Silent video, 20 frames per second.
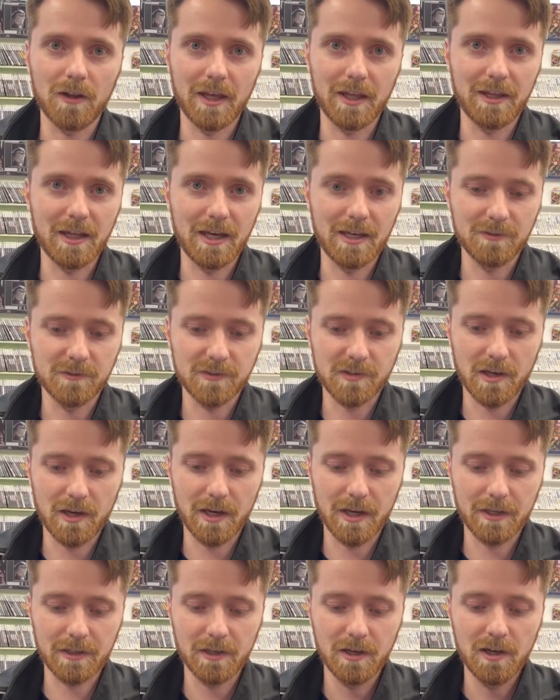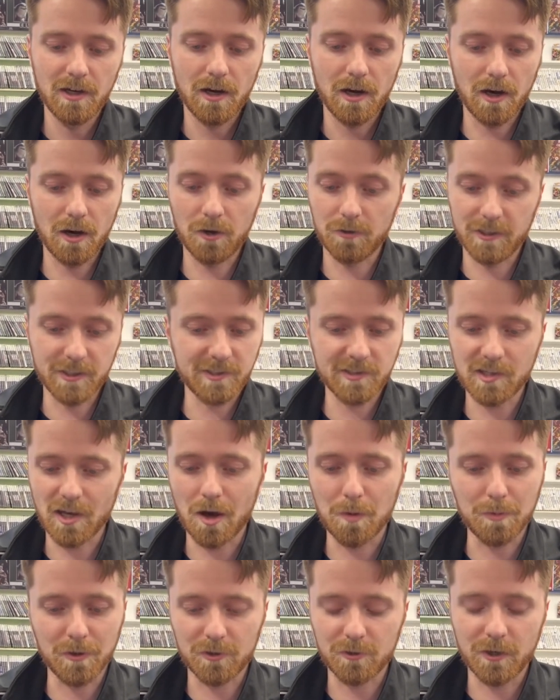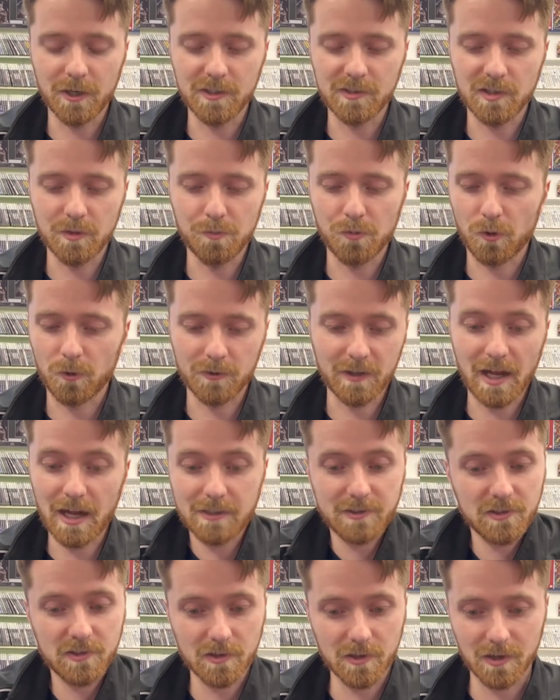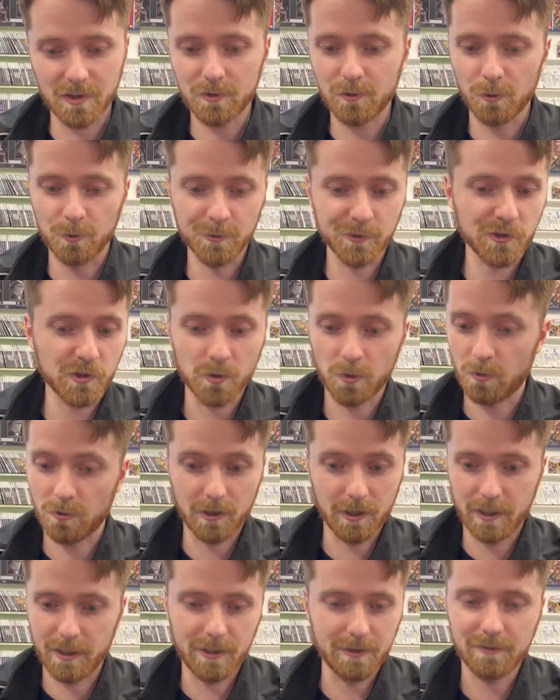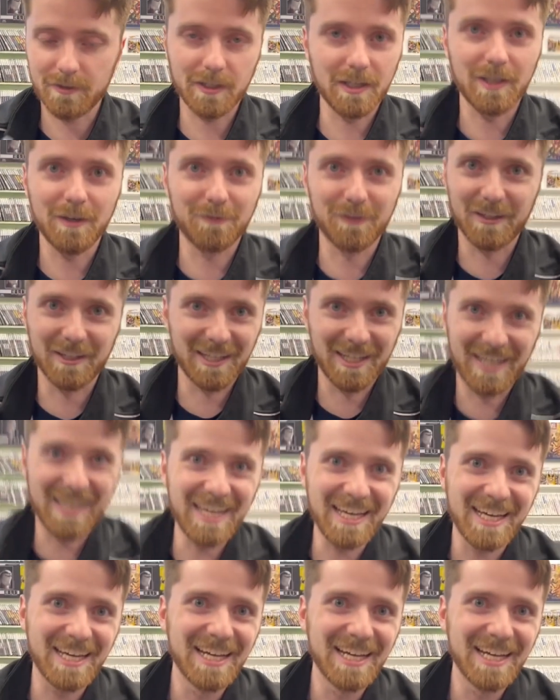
And then it's like, they set up a crazy board. That's cool story evenly.